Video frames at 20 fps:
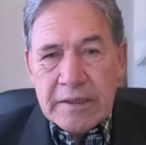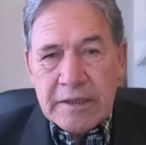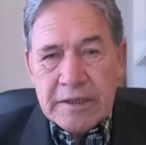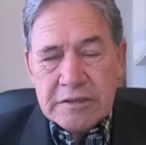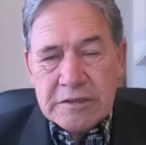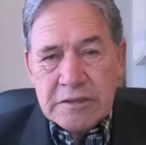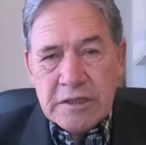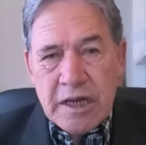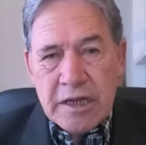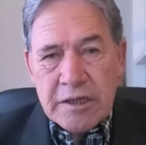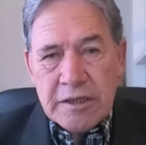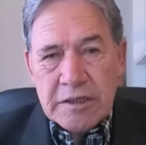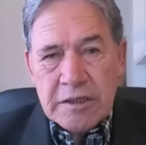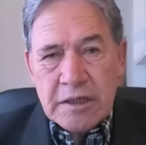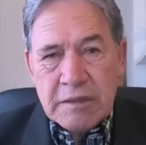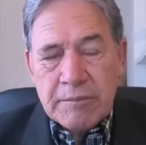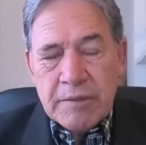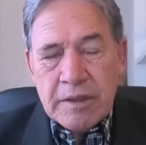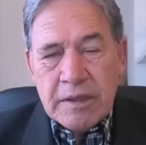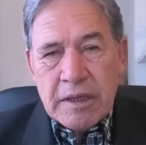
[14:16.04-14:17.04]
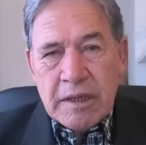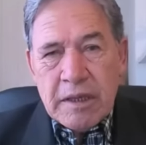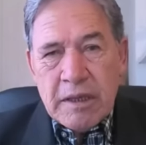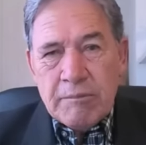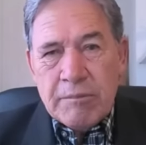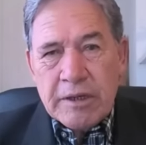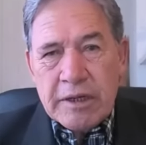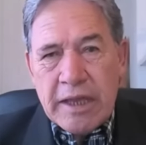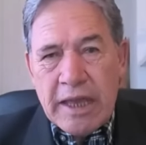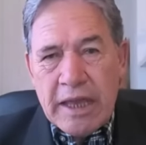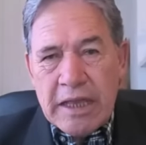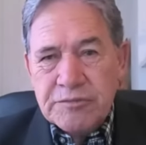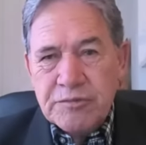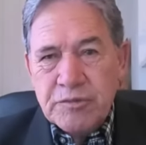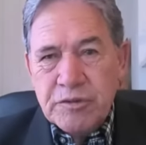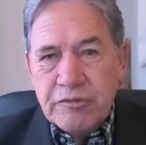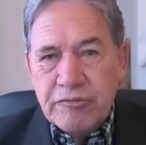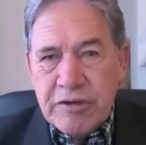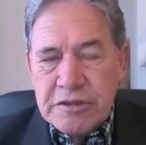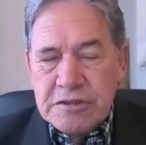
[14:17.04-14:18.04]
Let's tidy it up. But
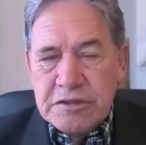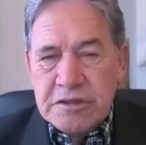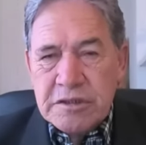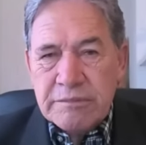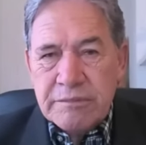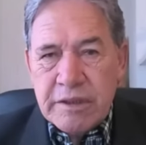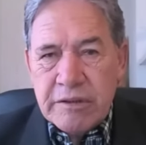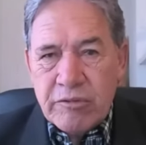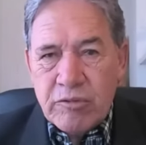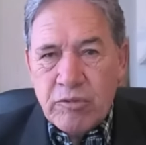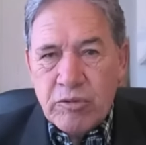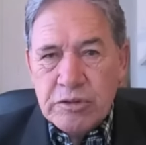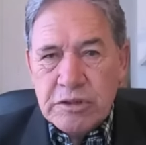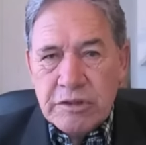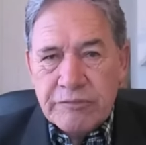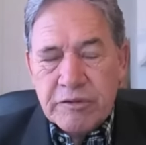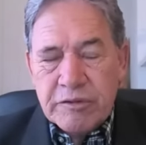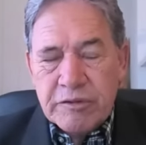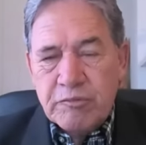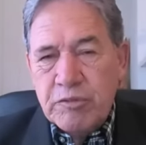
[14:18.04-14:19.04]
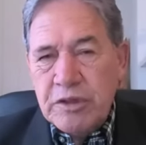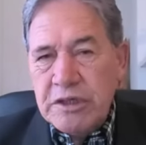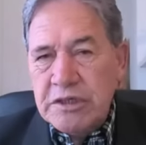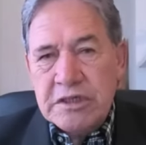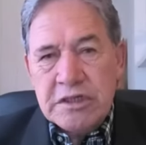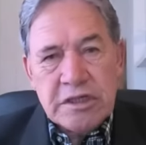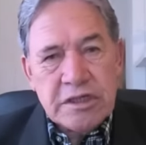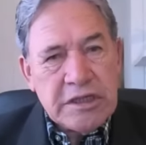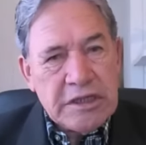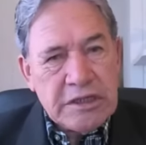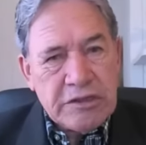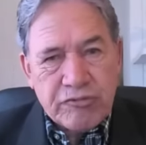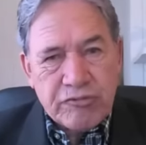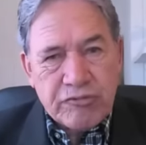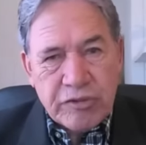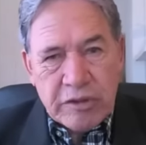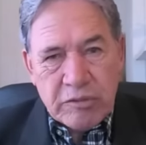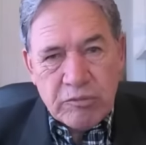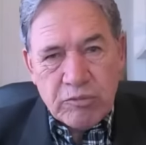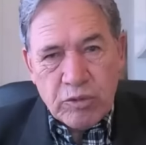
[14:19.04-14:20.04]
as for the rest of them, they're all different. We didn't need
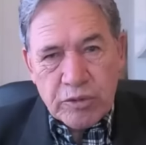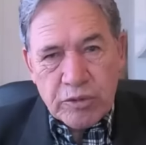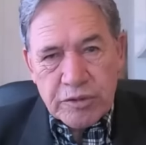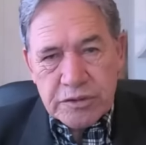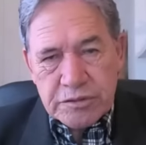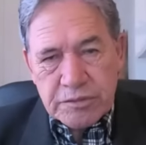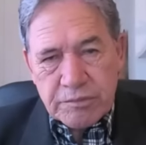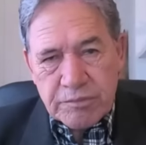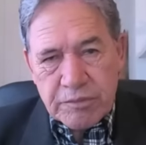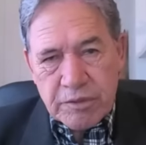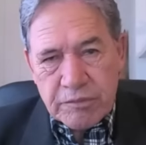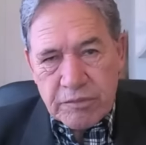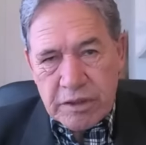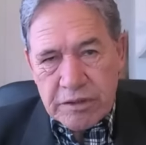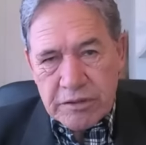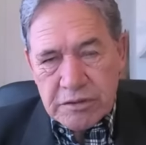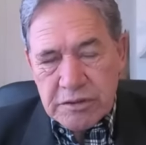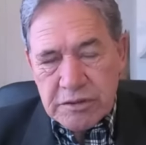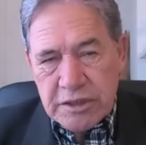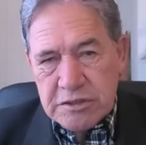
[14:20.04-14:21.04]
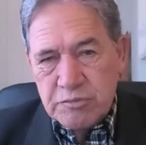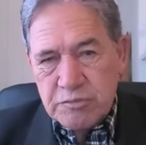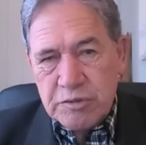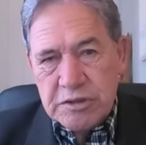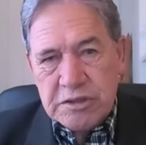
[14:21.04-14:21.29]
three waters legislation.